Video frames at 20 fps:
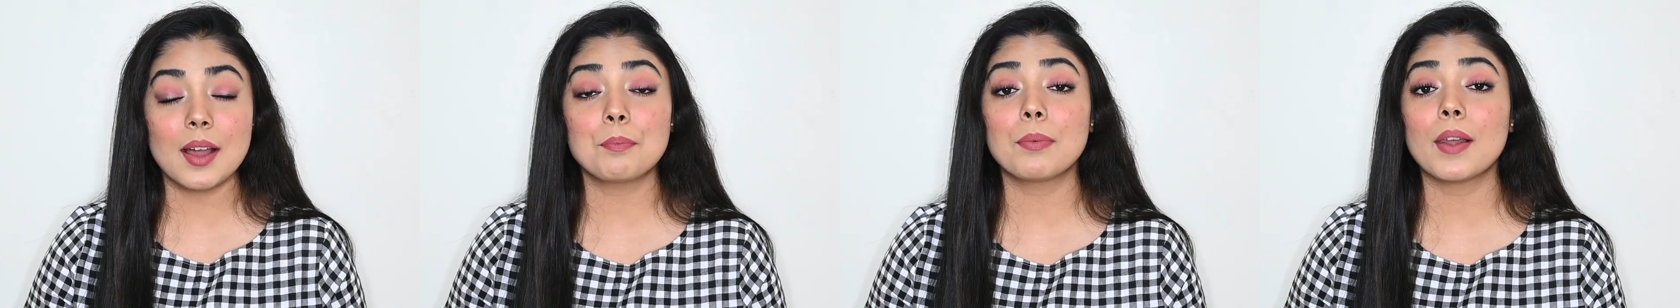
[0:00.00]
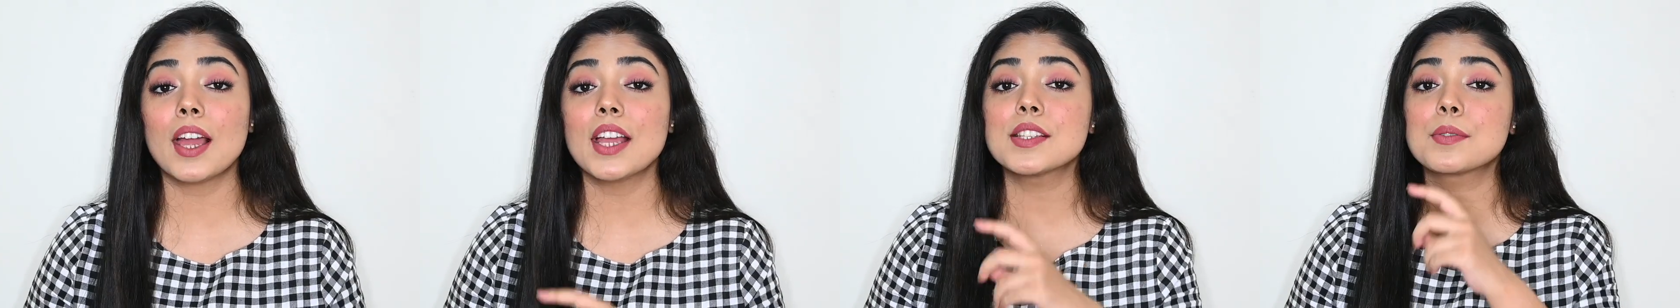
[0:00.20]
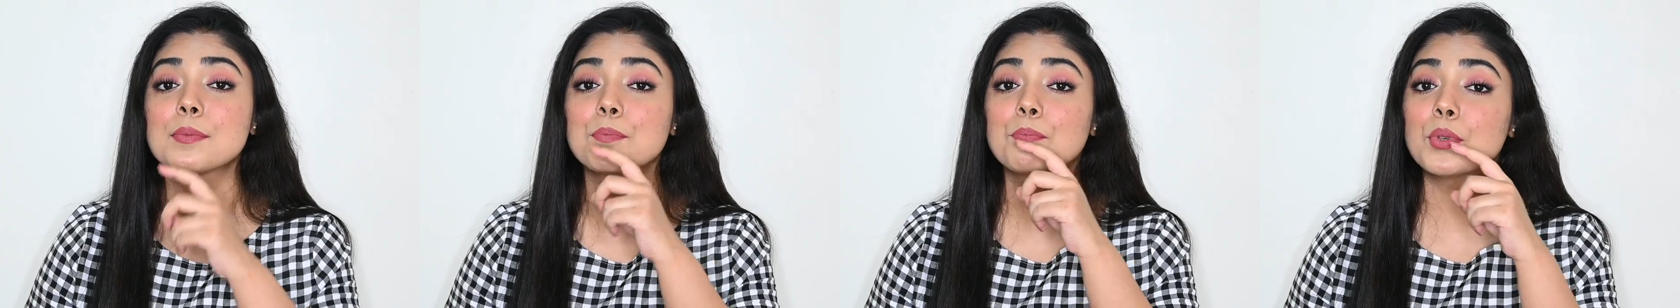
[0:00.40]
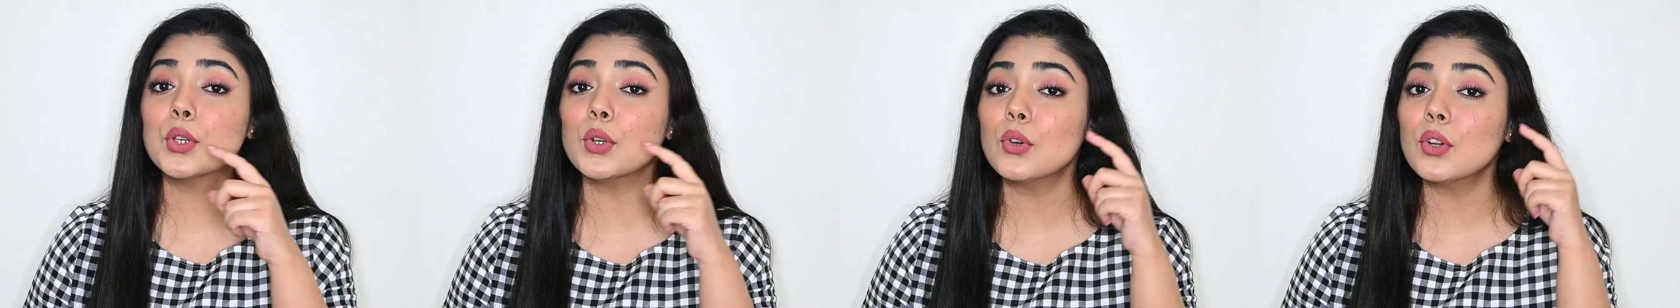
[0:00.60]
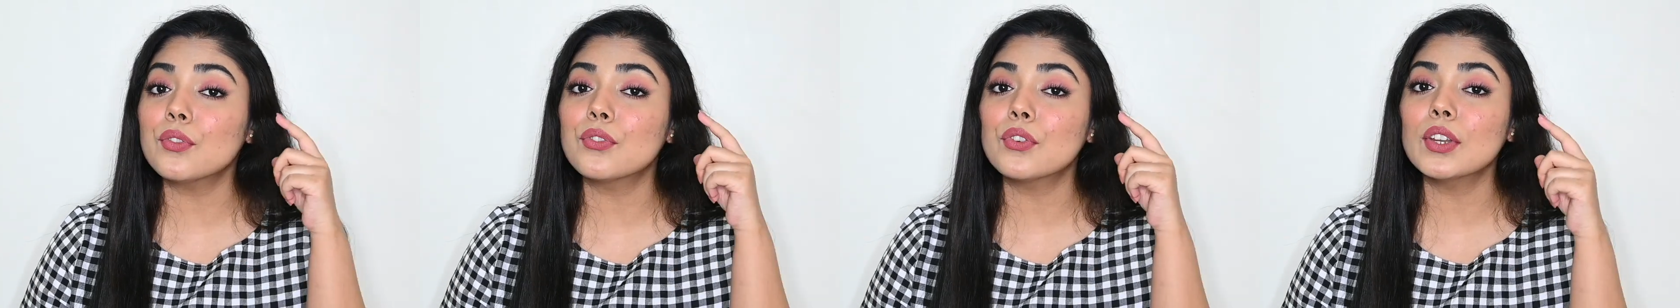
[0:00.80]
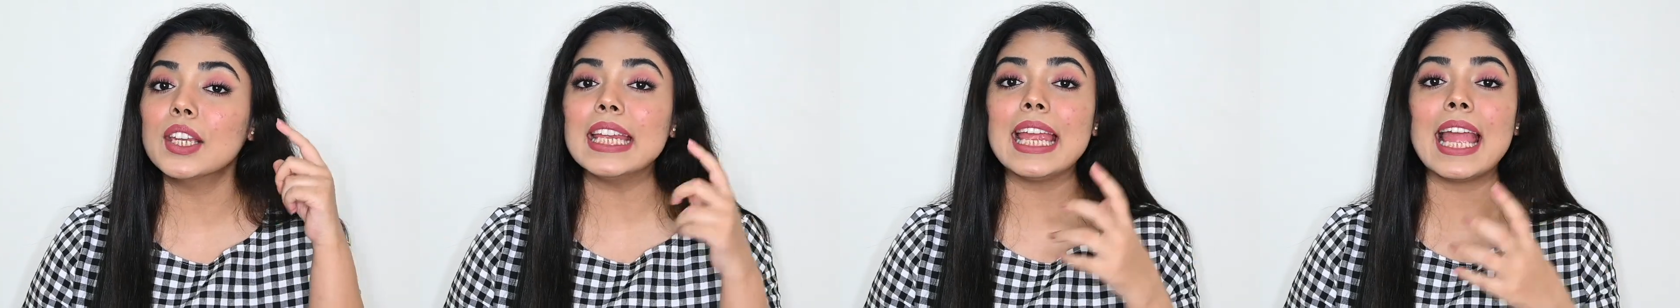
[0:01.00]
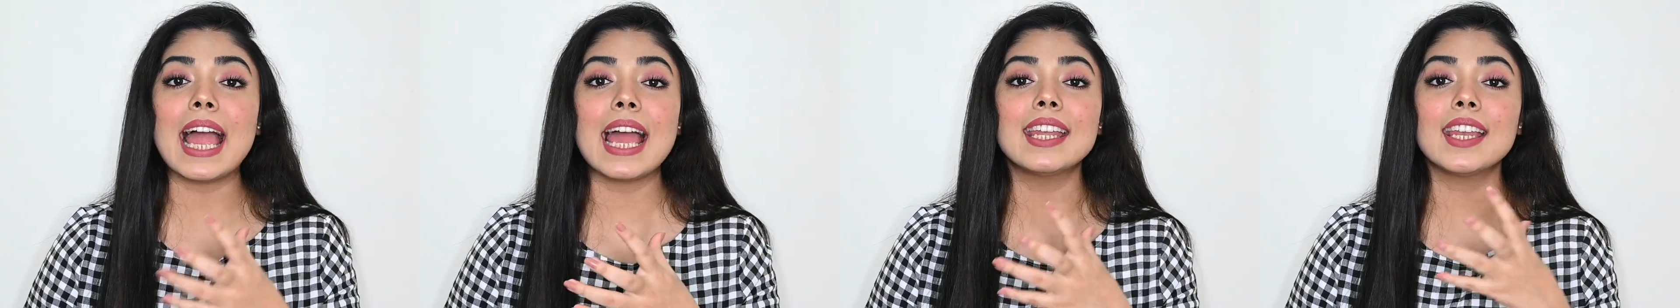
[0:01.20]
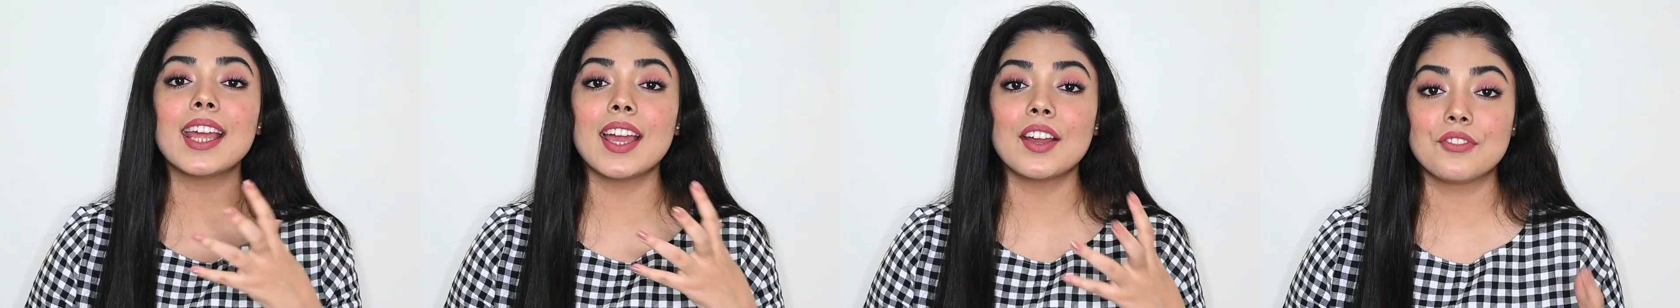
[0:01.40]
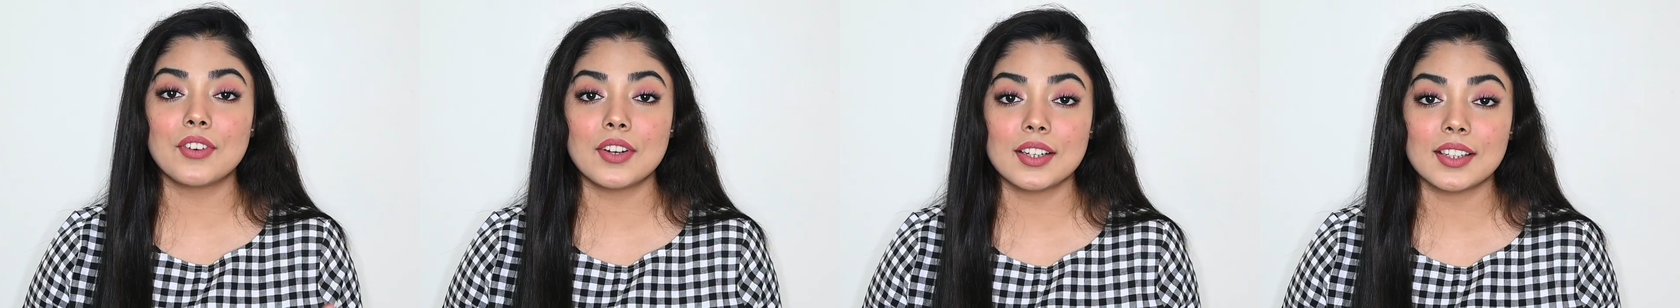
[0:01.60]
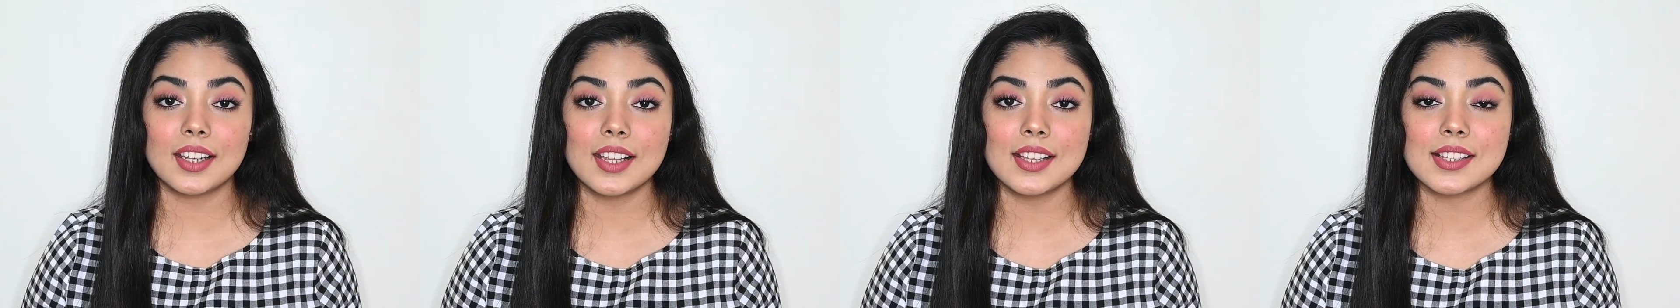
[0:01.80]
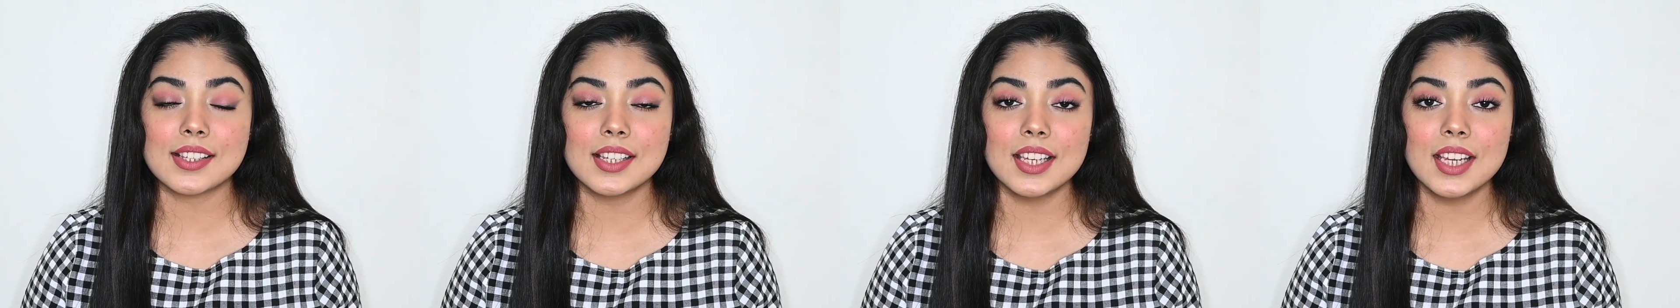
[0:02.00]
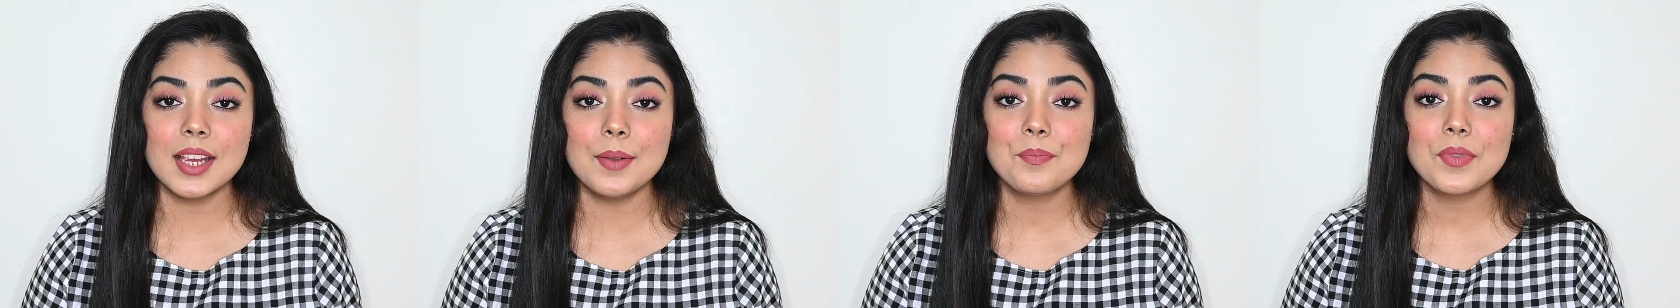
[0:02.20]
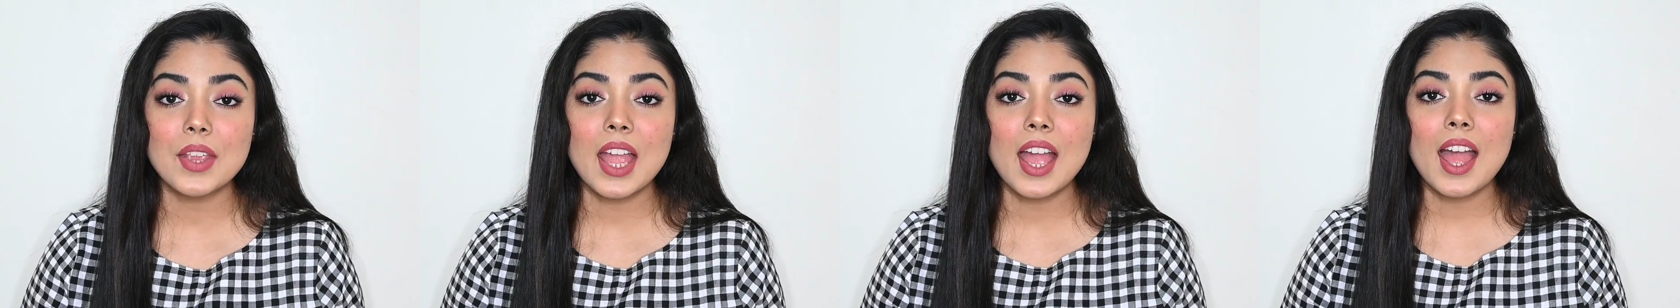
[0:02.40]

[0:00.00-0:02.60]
applies beautifully and effortlessly